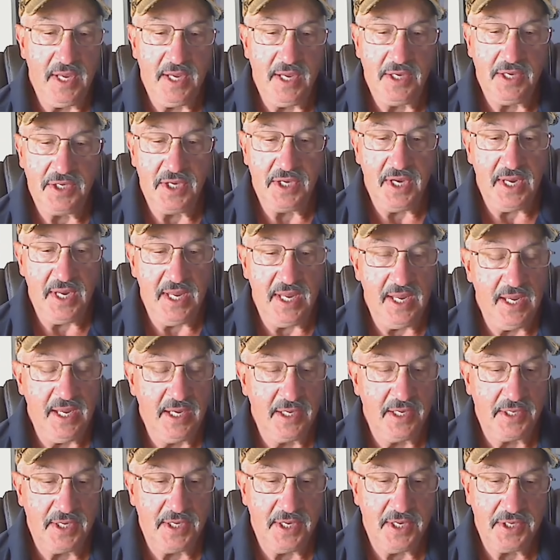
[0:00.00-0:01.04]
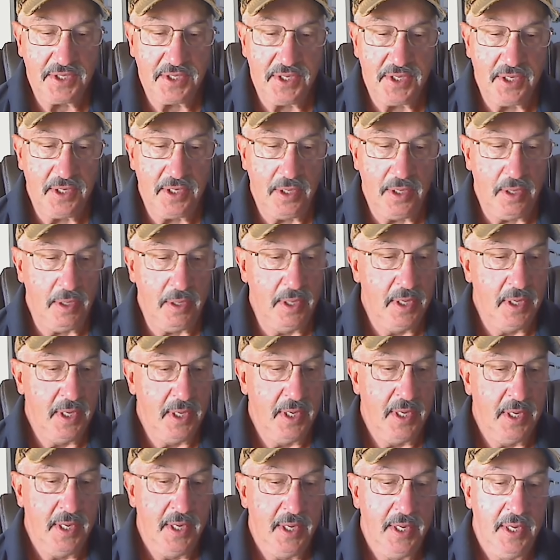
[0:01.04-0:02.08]
He's an egotistical
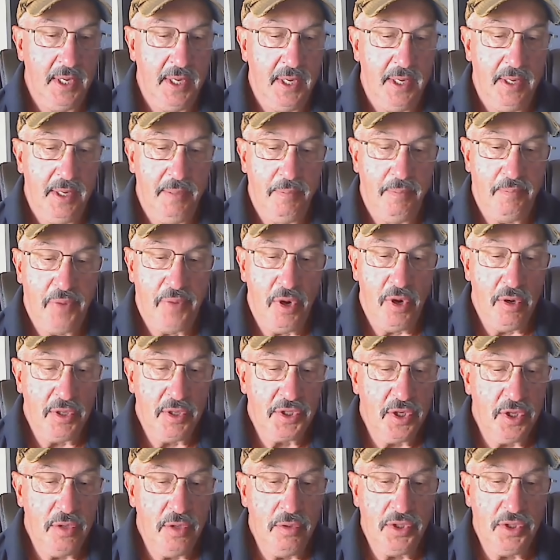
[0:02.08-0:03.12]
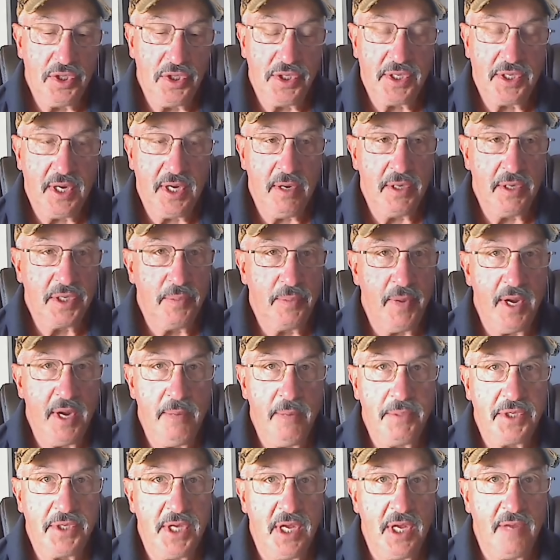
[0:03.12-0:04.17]
person who just cares about
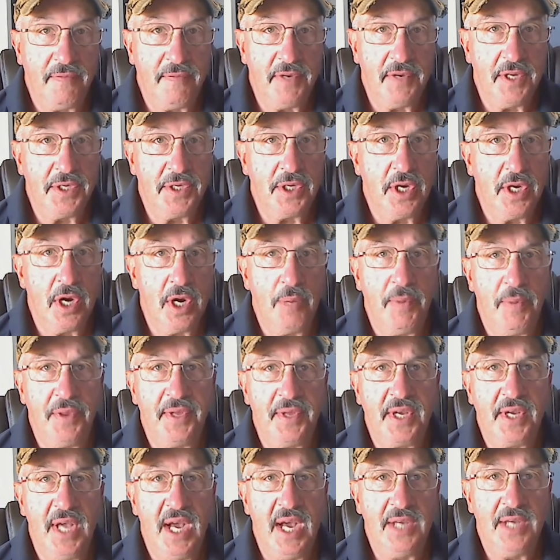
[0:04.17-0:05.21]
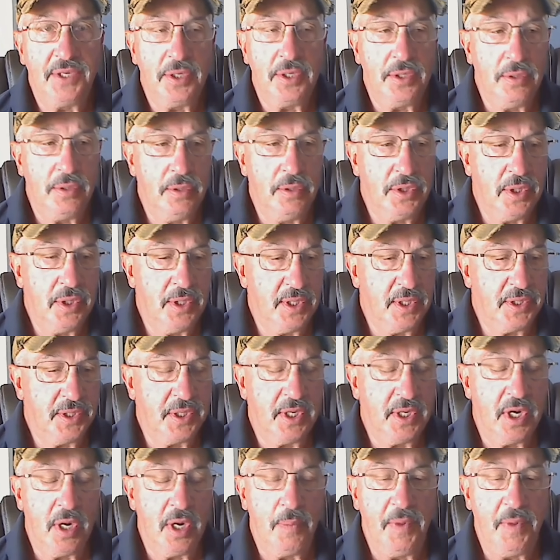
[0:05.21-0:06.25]
himself. He doesn't care about the Constitution.
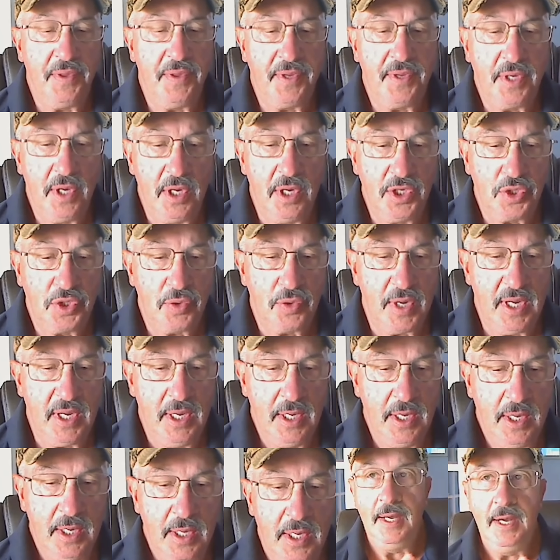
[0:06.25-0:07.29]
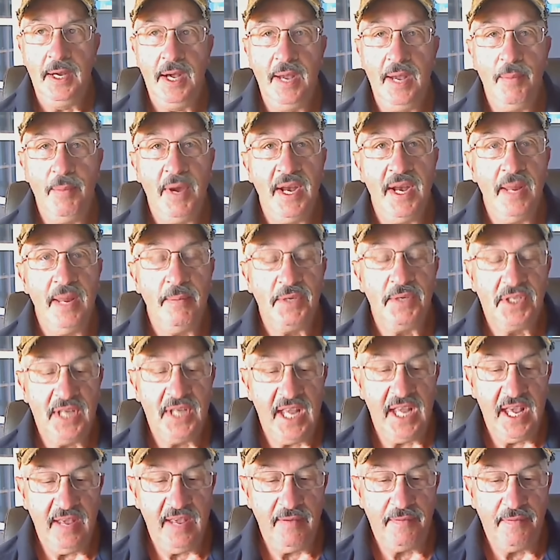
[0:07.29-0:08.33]
Doesn't care about the country. Hi, my name is
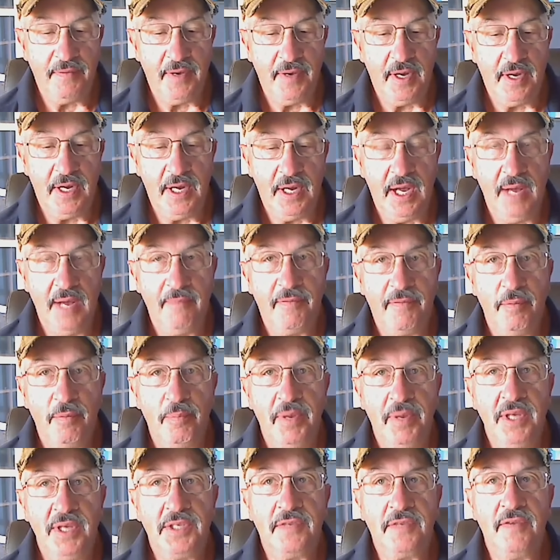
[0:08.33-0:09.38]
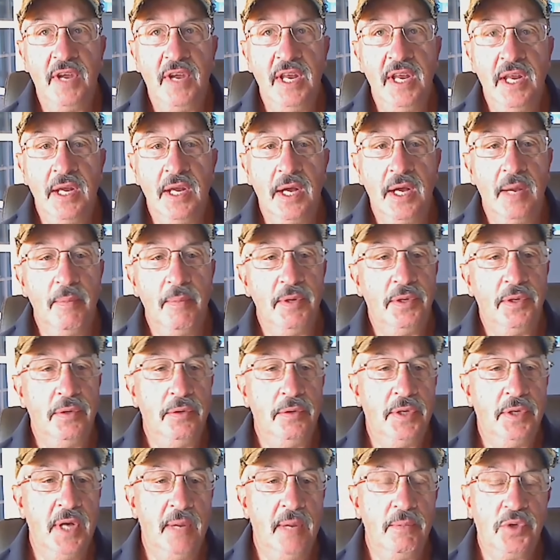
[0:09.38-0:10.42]
Dave. I'm from Pennsylvania. I'm a
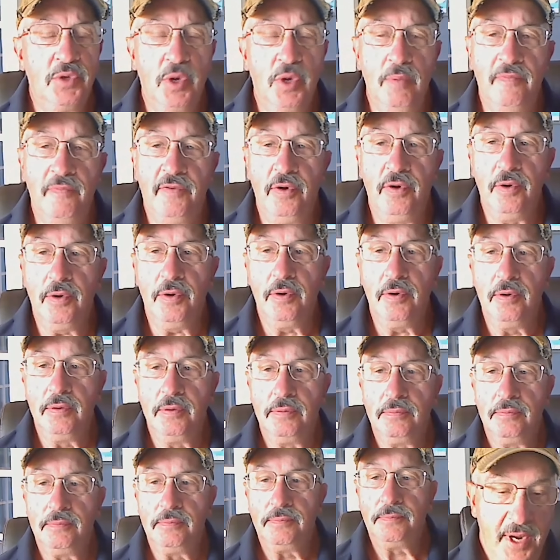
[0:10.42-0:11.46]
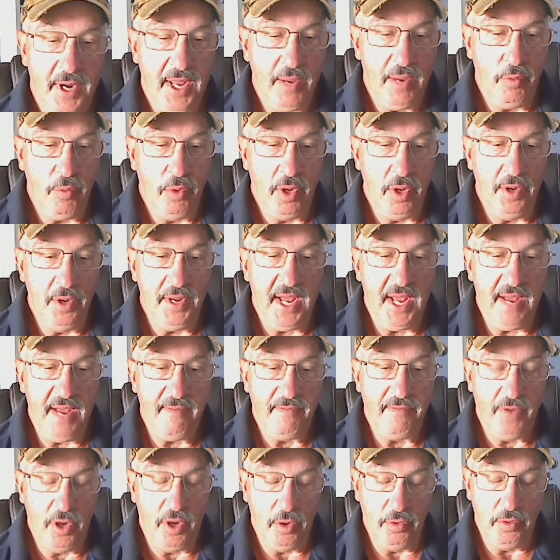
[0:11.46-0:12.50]
two-time Trump voter. I will
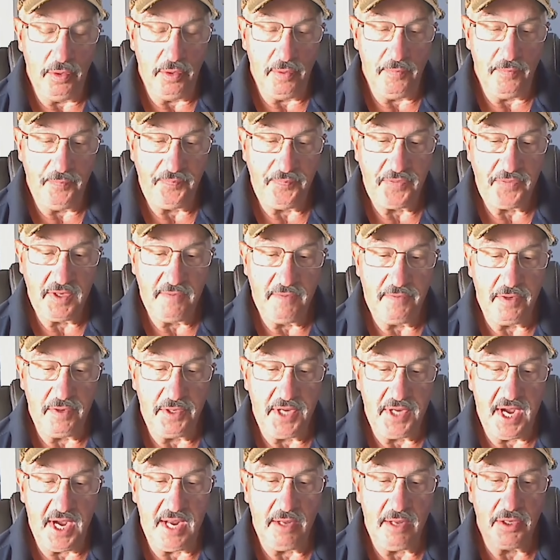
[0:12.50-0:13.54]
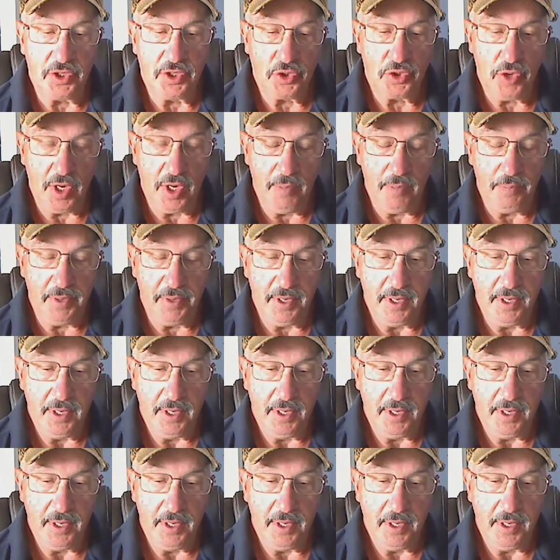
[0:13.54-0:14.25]
not vote for Donald Trump